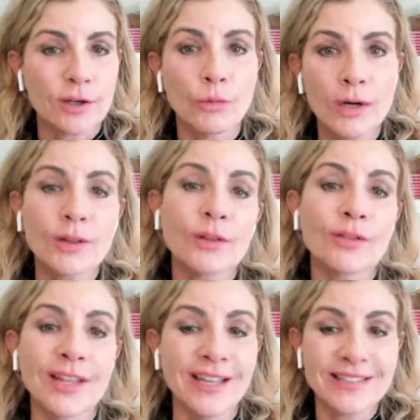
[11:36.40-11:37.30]
So one of the
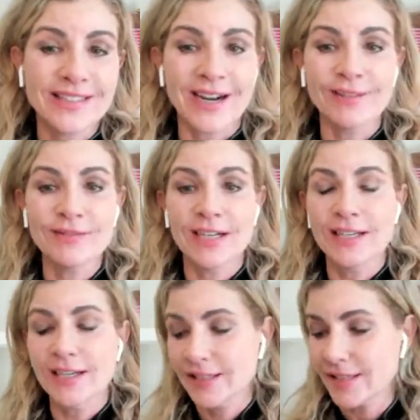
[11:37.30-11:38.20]
things that I've
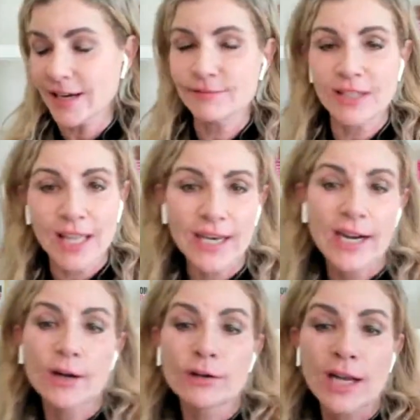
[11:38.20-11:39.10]
done is I've
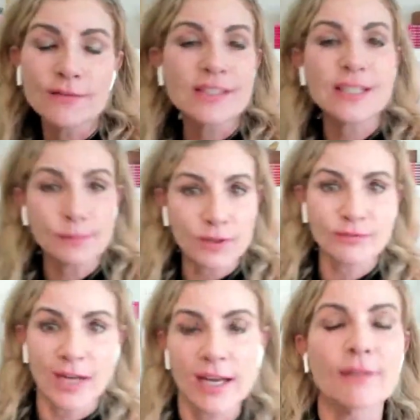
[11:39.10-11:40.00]

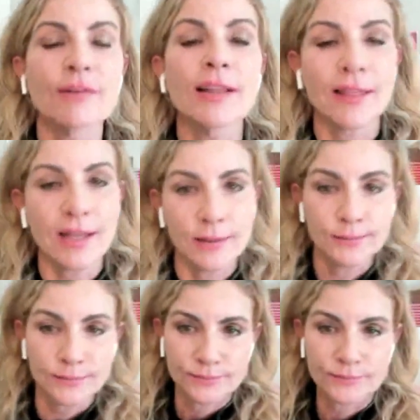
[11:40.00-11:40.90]
simplified everything.
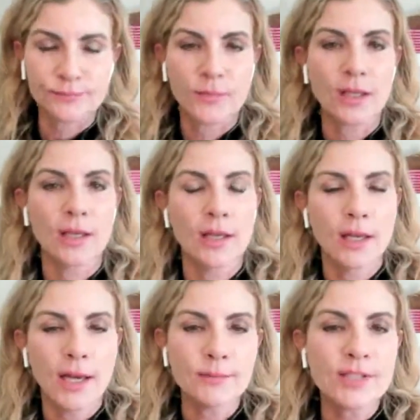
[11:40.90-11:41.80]

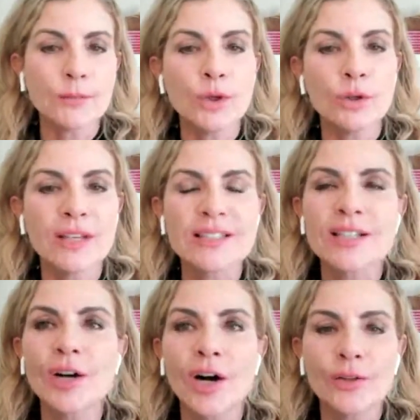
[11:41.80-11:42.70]
I'm someone who gets
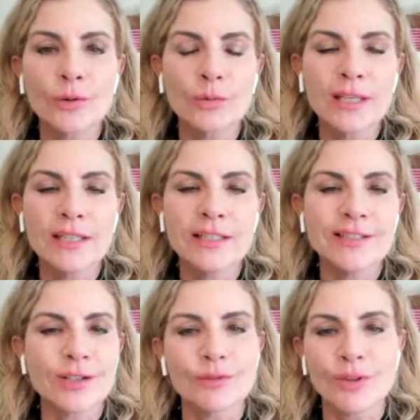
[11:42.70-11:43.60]
caught in the
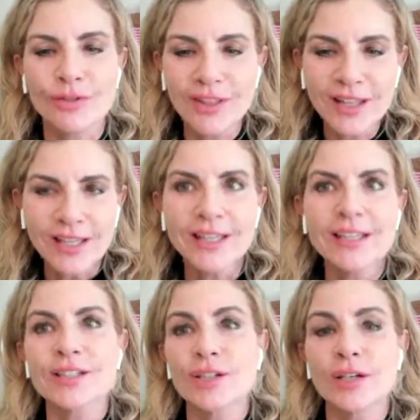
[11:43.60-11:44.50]
weeds over
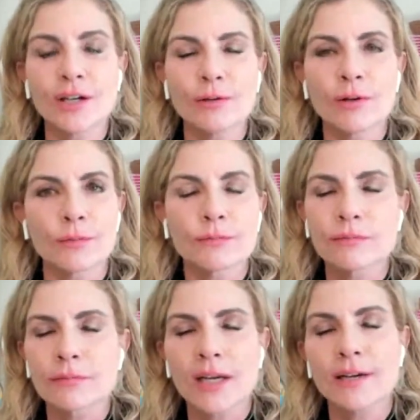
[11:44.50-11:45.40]
things, I don't
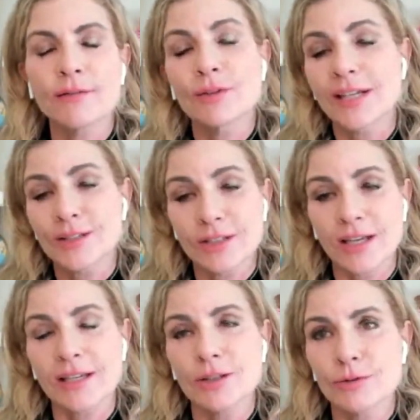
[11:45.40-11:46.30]
even like to
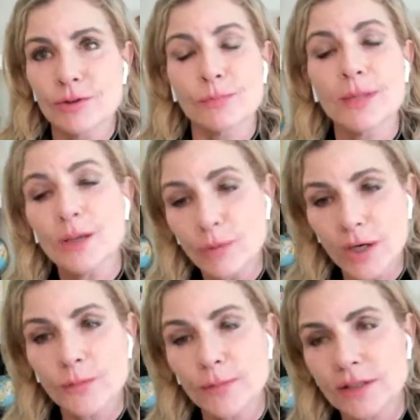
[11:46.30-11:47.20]
use the P
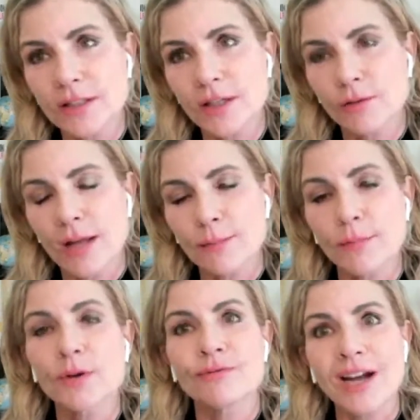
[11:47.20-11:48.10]
word, but that
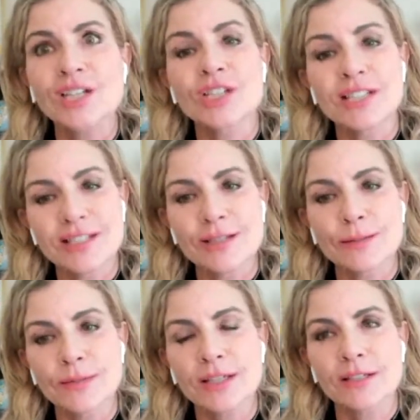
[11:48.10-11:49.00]

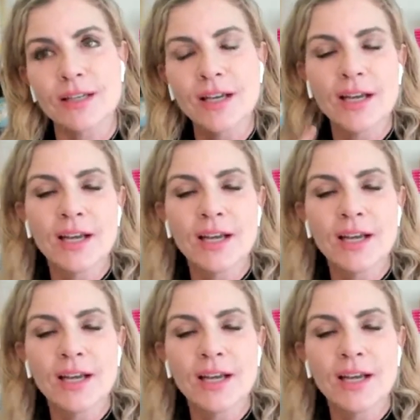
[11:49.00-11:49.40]
perfectionism can,